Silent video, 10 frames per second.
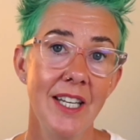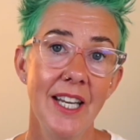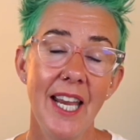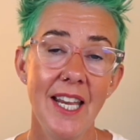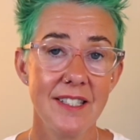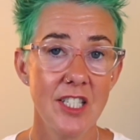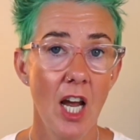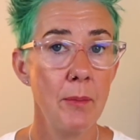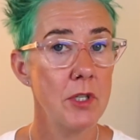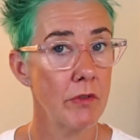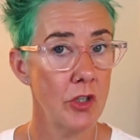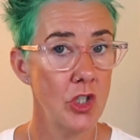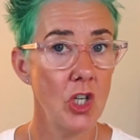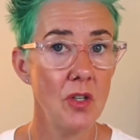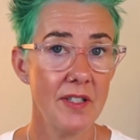it's time to
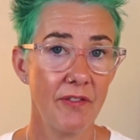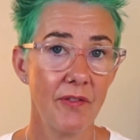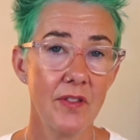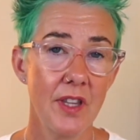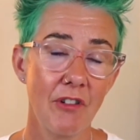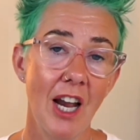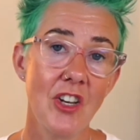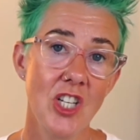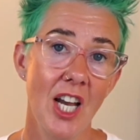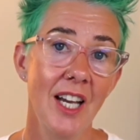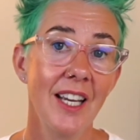reduce the fracture,